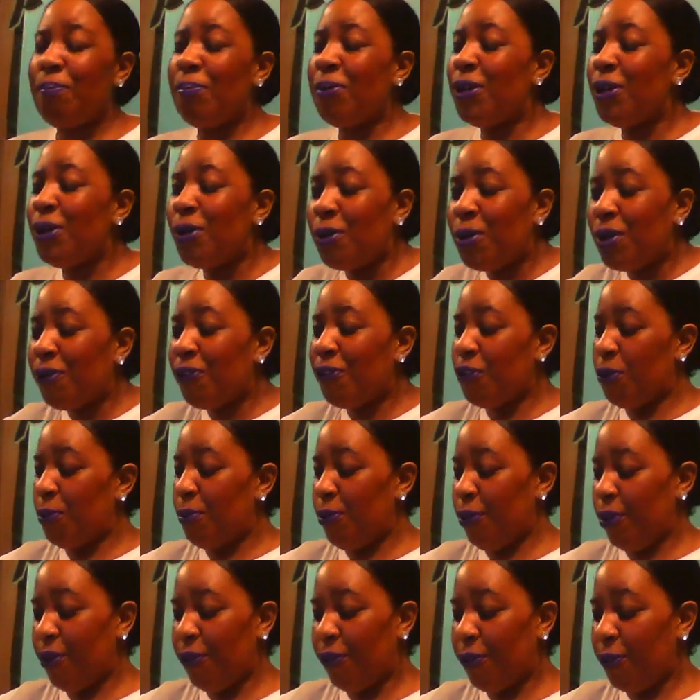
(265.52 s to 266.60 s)
beautiful,
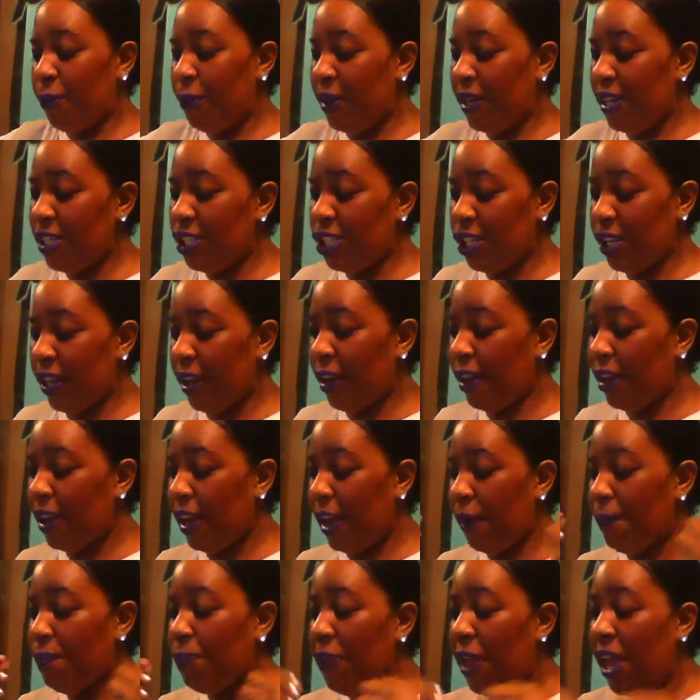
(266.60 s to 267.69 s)
beautiful energy,
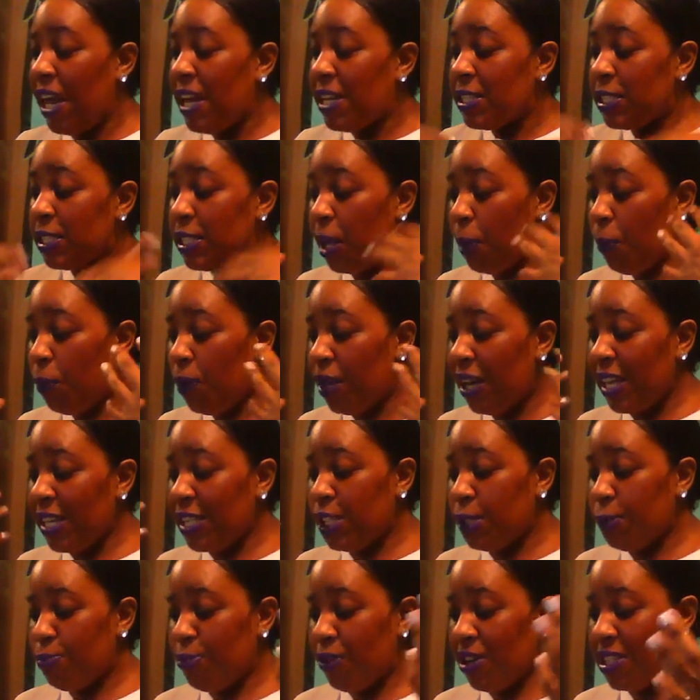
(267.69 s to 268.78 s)
okay? Someone
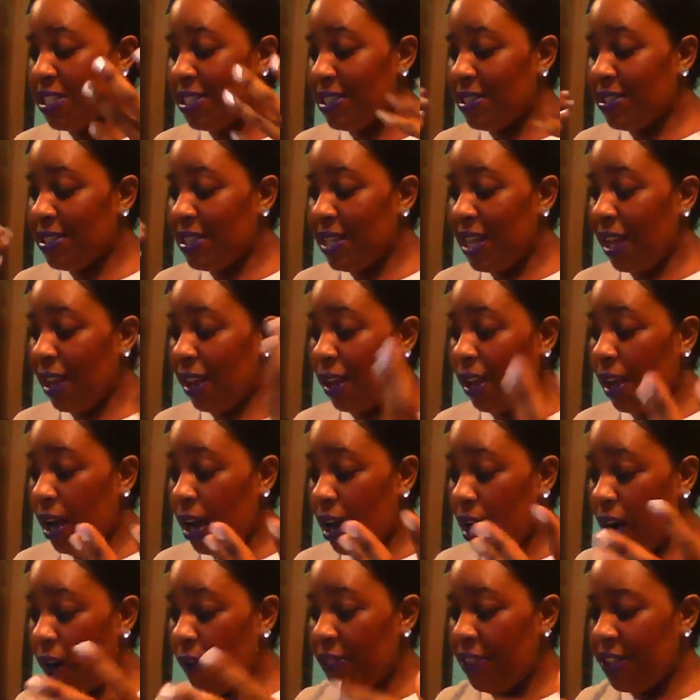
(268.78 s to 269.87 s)
expresses their
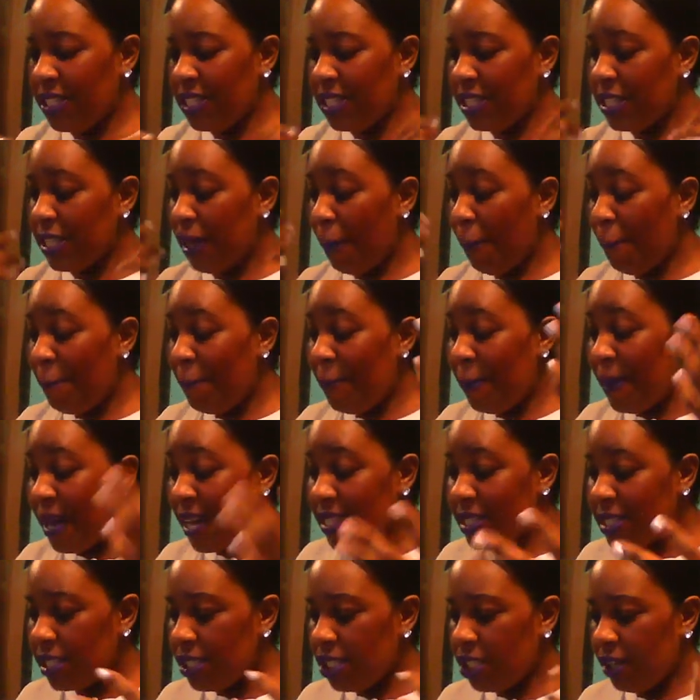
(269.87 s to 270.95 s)
love. This is a
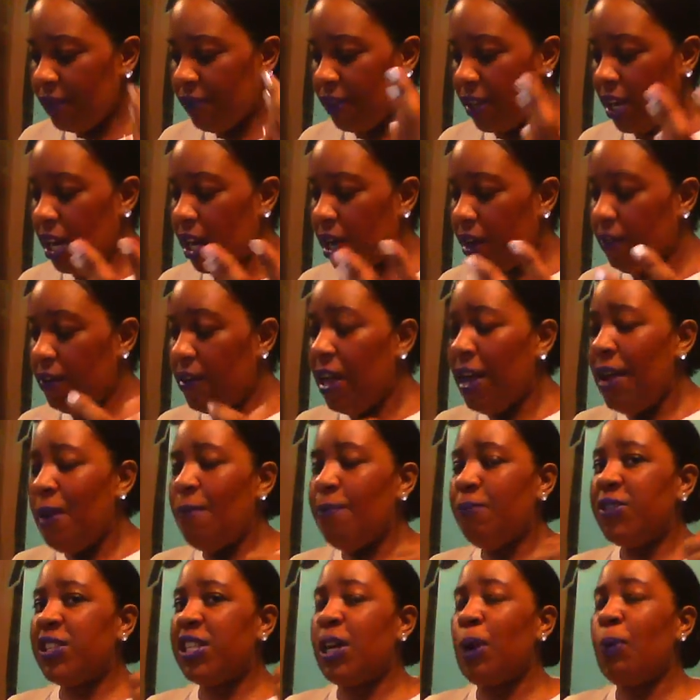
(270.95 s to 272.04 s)
message of love.
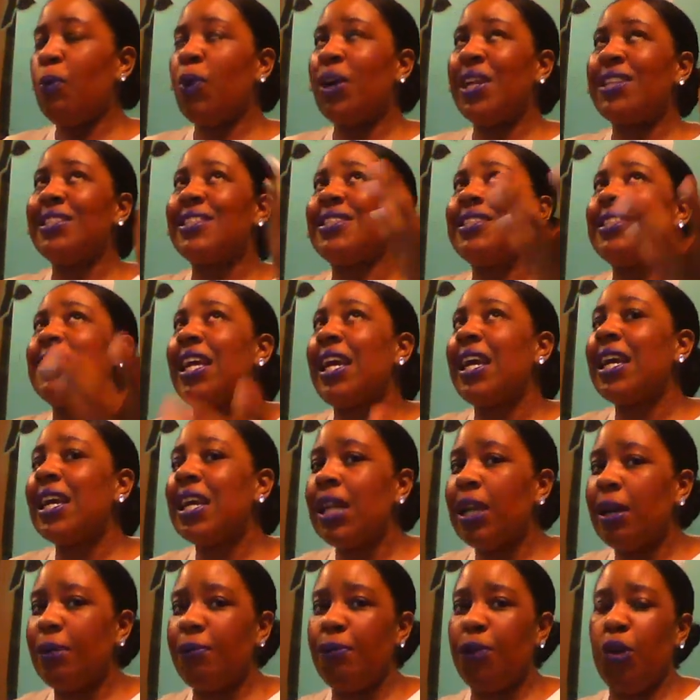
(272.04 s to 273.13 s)
Someone is
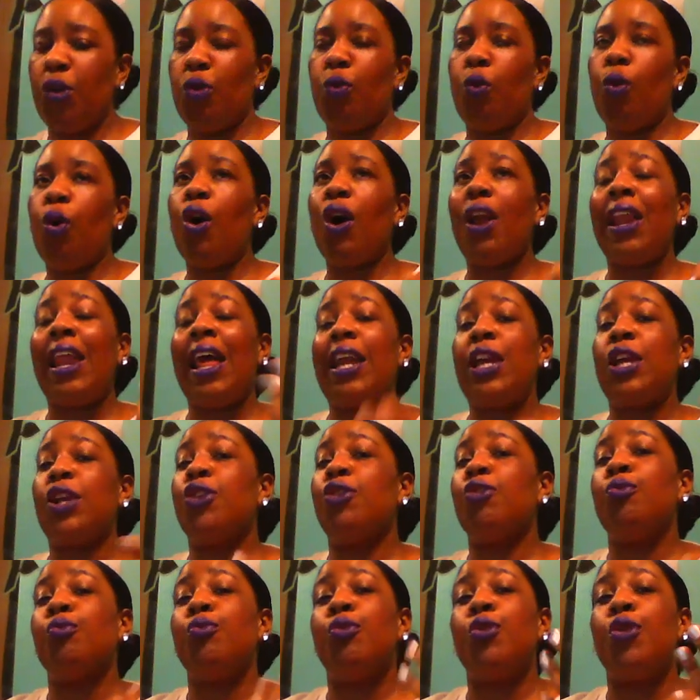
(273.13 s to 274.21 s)
thinking of you or letting
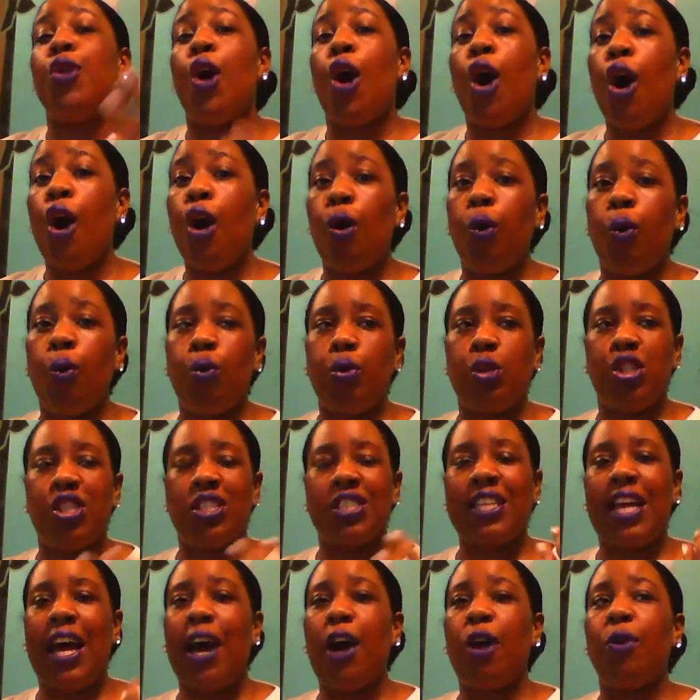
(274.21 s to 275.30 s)
you know
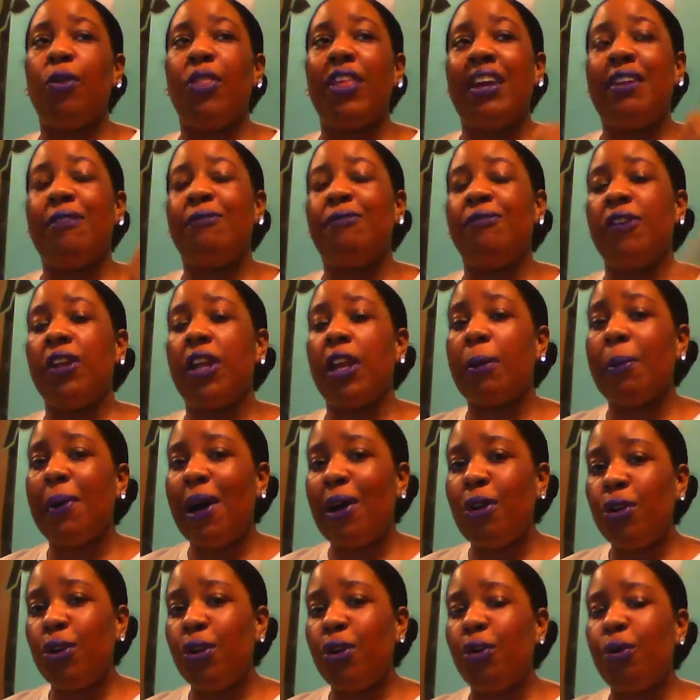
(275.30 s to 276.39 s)
just how they feel
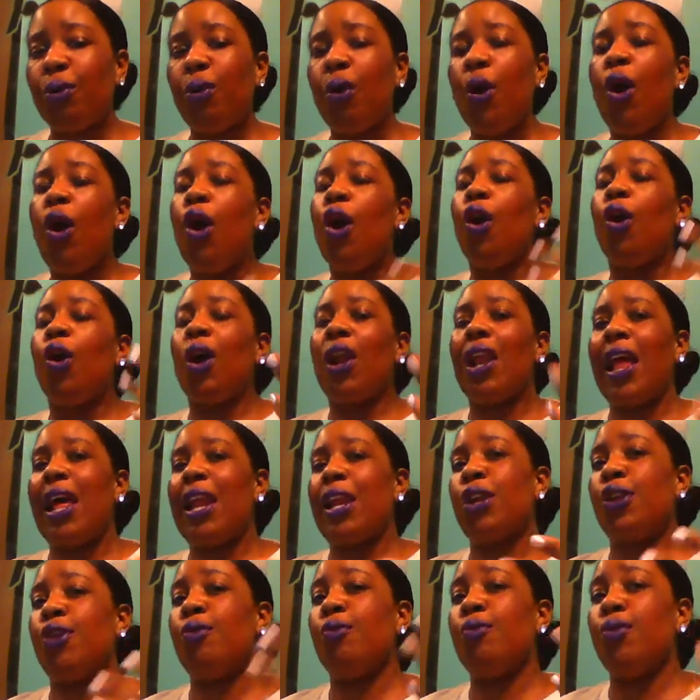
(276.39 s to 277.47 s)
about you or
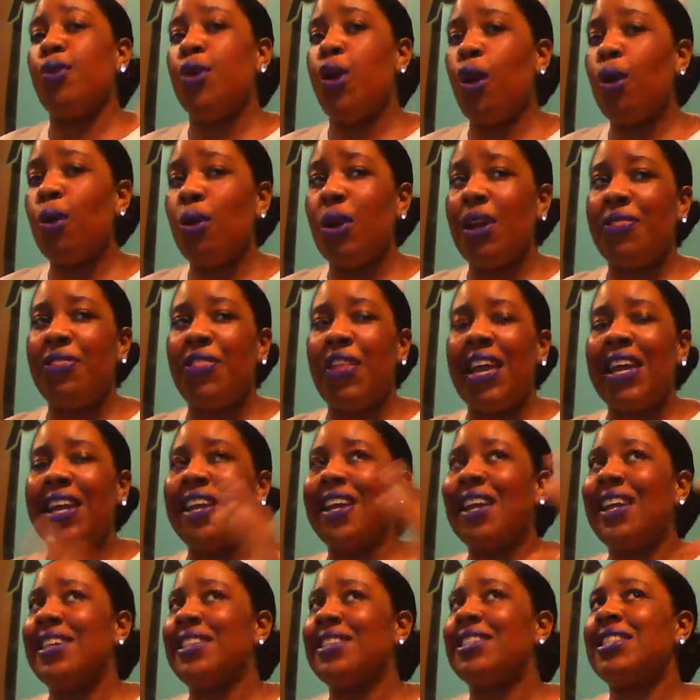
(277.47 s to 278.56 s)
letting you know that they
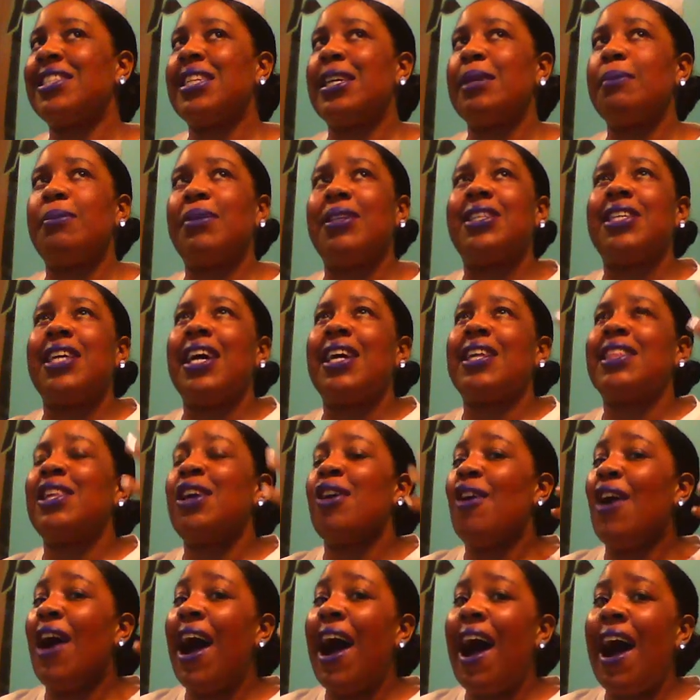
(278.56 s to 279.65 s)
can't seem to take
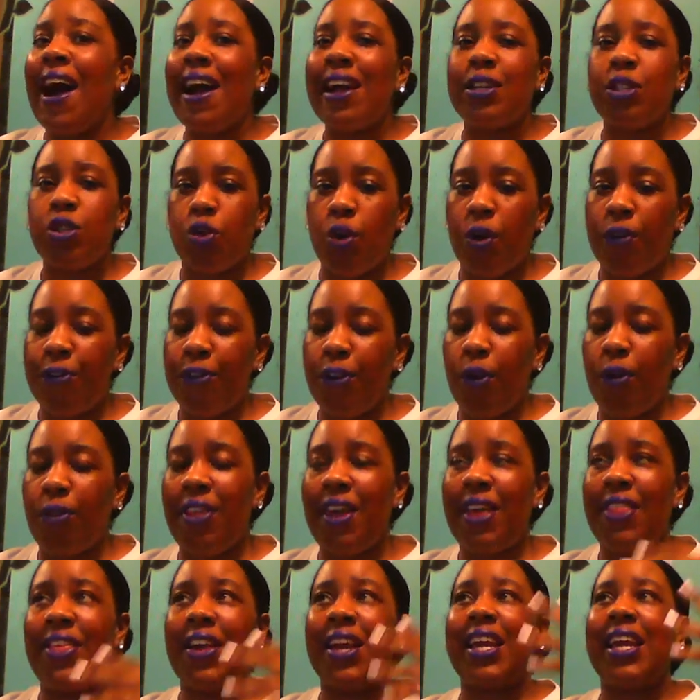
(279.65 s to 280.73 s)
their eyes off you,
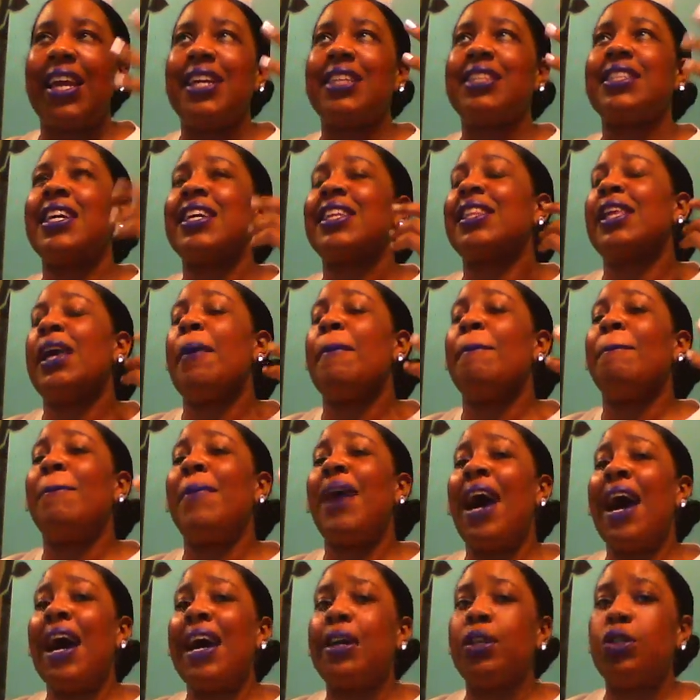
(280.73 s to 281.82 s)
that they can't take their
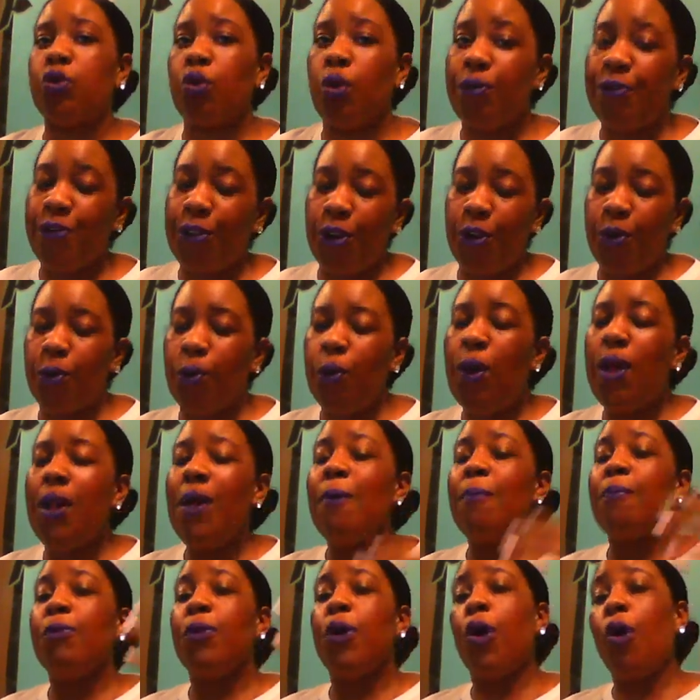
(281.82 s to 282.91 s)
mind off you.
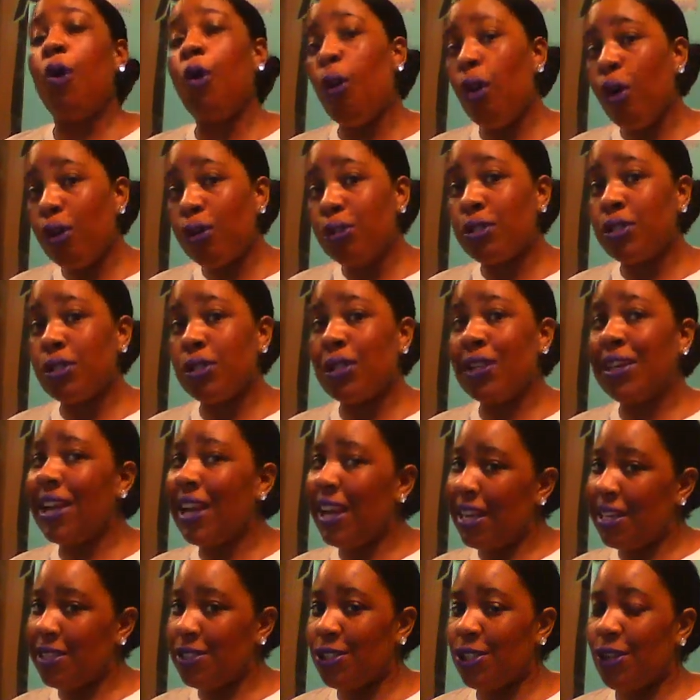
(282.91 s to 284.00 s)
Or
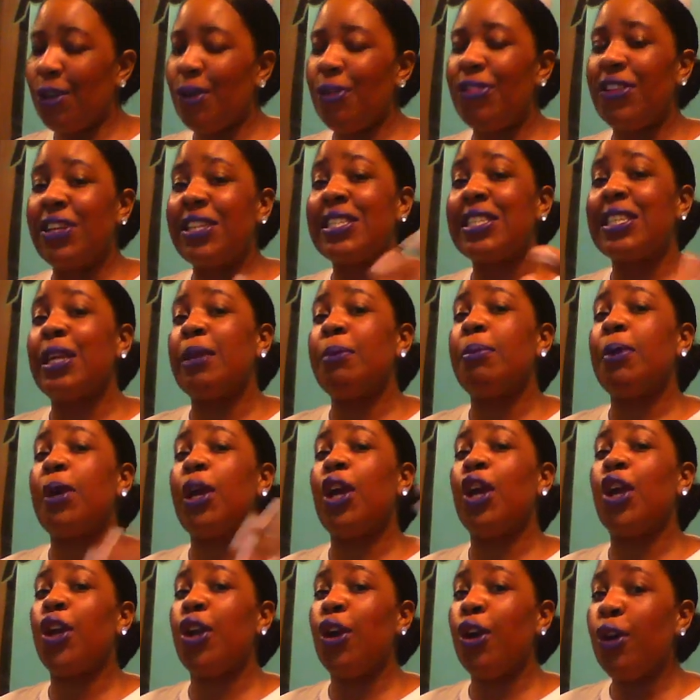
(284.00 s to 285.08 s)
Cancer, this can be
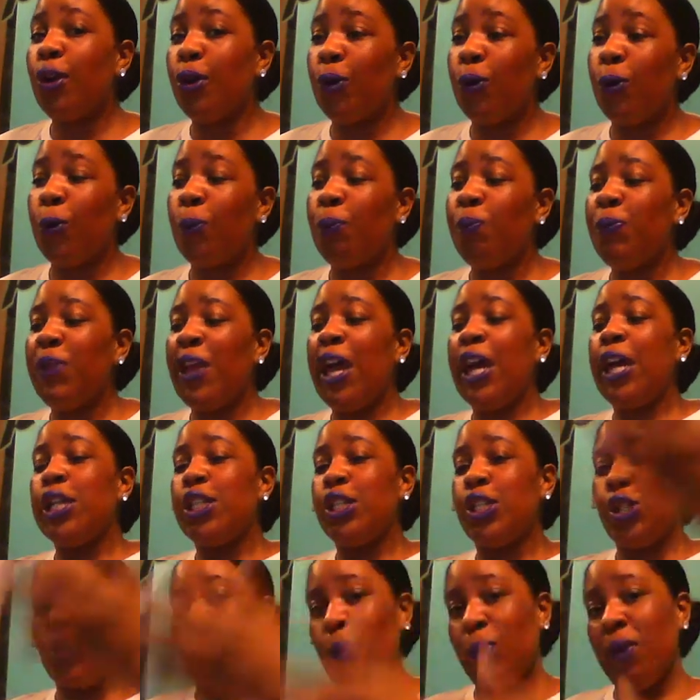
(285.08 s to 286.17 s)
you
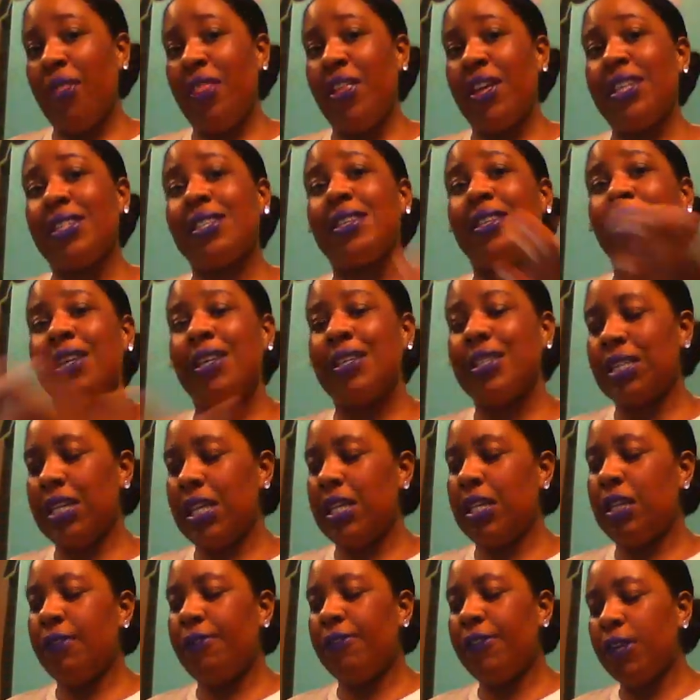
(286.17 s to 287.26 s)
doing this to this
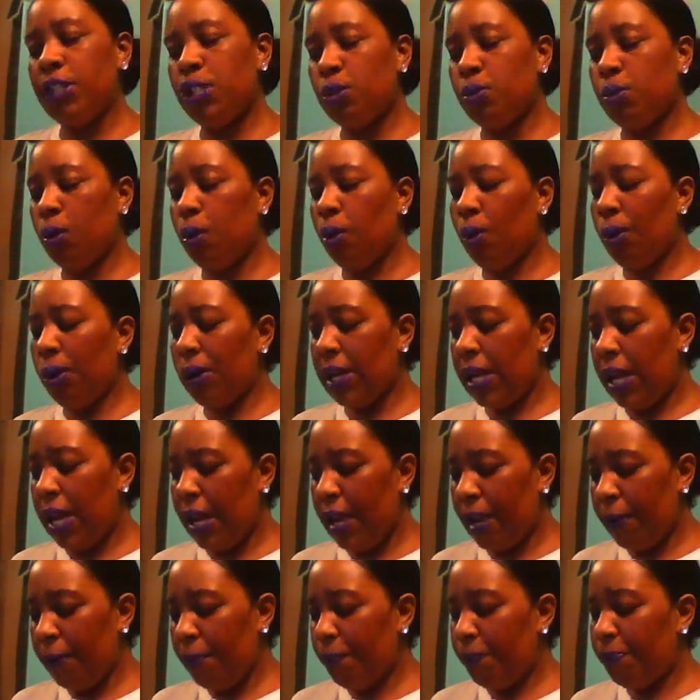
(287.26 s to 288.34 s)
individual,
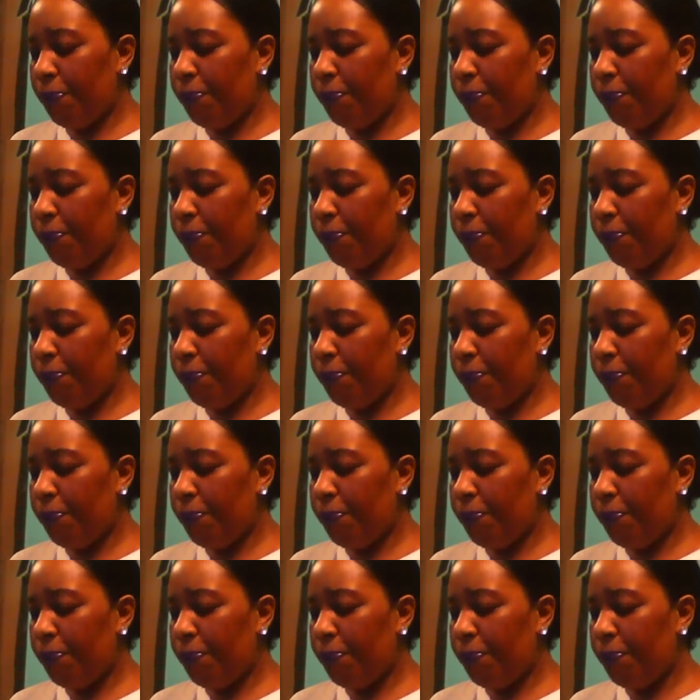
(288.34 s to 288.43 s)
okay?